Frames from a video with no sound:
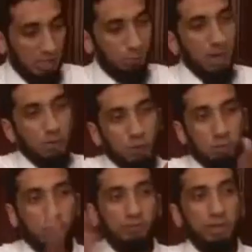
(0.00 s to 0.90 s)
a
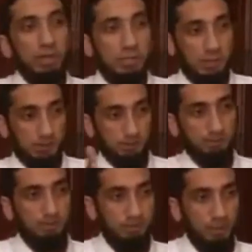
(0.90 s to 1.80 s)
spectrum of things.
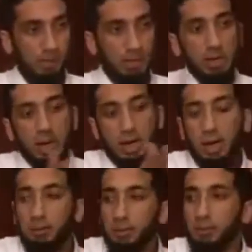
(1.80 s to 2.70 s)

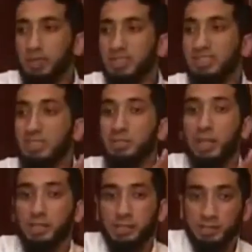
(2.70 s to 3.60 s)
Amr means
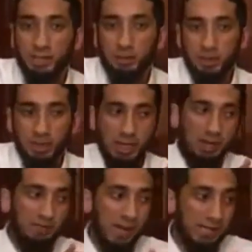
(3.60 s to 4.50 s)
suggesting something,
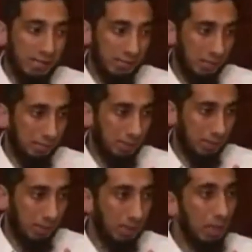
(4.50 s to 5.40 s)
advising
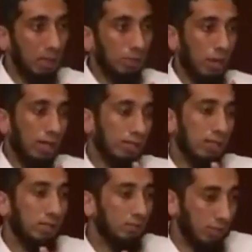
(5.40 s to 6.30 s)
something, trying to
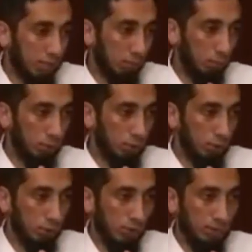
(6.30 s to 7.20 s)
convince someone to
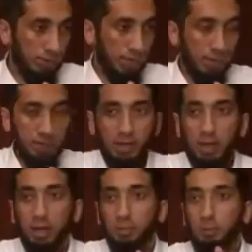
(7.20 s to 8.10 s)
do something,
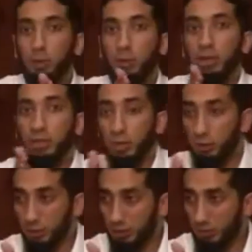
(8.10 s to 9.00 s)

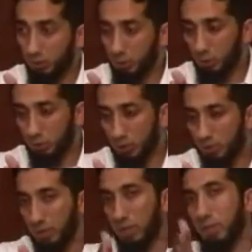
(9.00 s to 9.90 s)
encouraging someone to do
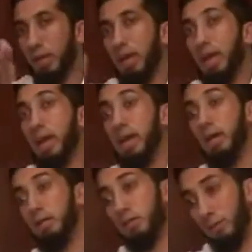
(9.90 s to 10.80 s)
something,
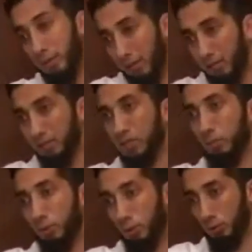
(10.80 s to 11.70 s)
and commanding
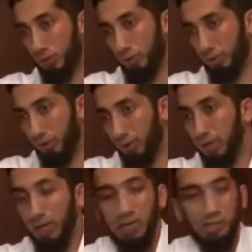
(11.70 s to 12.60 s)
someone to do something.
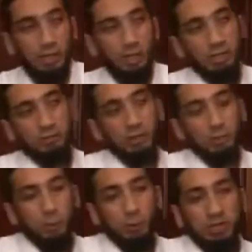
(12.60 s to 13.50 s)
Is there a difference
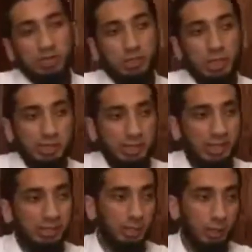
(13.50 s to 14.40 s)
between suggesting
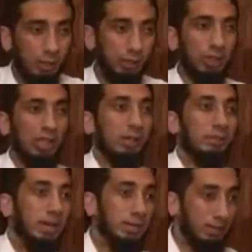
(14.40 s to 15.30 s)
and encouraging and
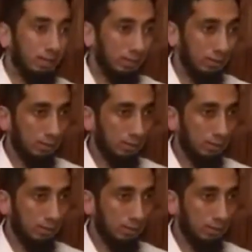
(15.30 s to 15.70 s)
commanding?